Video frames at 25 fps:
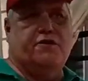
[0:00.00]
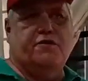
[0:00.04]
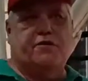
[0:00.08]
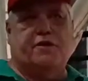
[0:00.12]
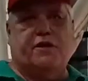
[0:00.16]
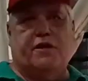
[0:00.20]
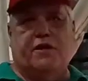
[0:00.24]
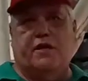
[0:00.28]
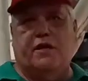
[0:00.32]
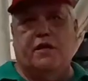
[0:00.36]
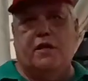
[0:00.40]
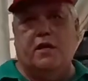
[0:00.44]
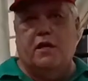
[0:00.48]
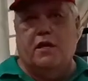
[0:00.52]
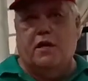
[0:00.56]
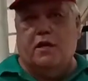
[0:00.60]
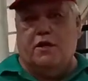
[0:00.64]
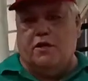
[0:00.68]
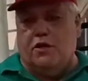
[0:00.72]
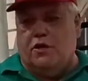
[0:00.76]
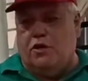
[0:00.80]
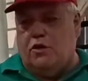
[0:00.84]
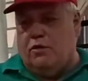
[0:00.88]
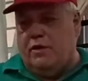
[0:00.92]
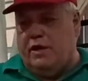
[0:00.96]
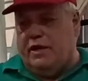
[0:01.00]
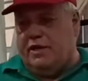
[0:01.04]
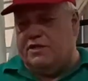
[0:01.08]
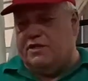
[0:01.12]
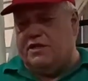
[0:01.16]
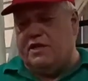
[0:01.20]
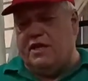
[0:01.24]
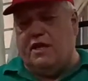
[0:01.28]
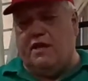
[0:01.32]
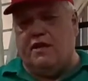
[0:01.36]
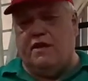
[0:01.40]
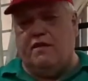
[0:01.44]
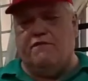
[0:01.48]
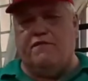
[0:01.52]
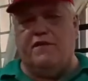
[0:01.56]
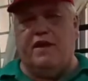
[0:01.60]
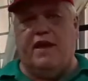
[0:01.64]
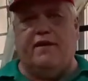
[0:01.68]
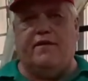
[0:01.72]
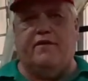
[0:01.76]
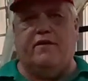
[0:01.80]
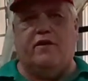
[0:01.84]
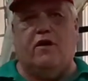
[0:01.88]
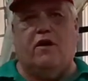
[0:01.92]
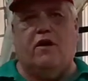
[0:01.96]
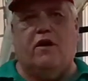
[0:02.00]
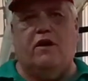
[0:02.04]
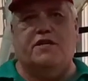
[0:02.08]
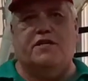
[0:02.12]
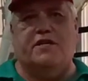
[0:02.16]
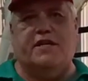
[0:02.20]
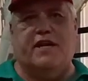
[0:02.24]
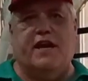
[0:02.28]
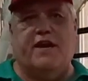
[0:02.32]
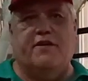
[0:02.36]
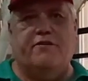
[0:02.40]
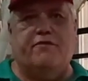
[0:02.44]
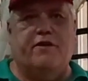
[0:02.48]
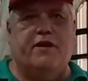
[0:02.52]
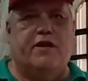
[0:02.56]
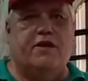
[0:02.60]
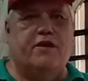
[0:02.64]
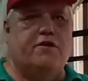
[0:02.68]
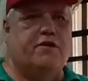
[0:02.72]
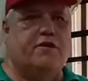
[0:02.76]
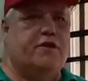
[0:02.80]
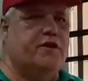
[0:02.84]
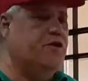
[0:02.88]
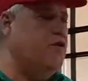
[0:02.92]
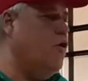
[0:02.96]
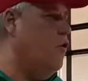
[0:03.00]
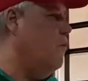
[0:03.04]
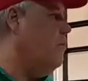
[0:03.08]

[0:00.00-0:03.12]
You could, you know, extend if you had a large gathering, you can